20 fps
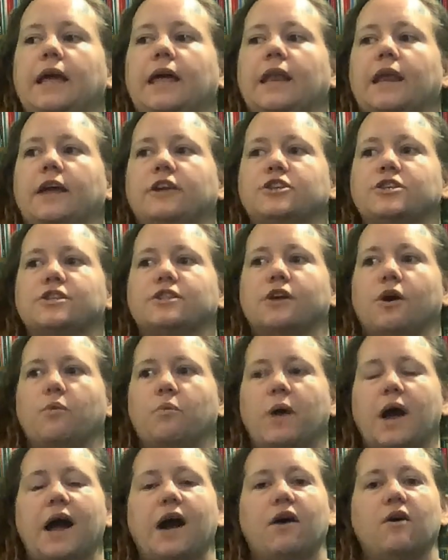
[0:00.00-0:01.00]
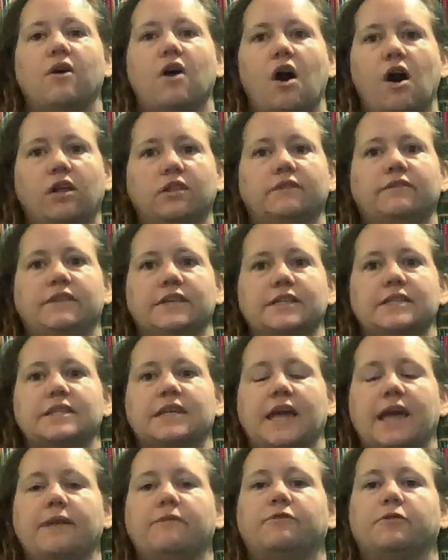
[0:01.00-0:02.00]
I just thought, wow, all of this
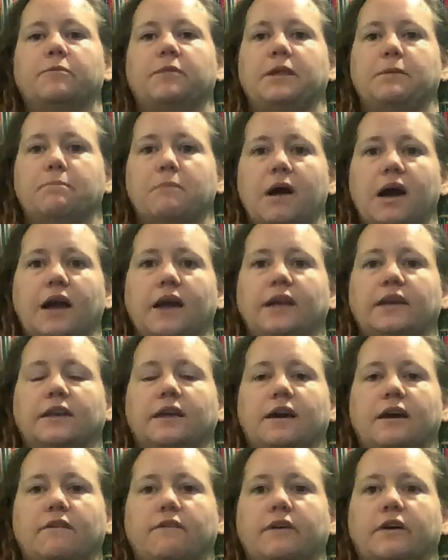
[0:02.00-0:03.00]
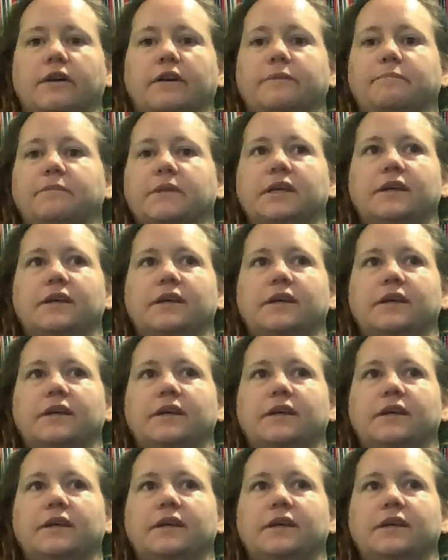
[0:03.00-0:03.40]
came from the mind of a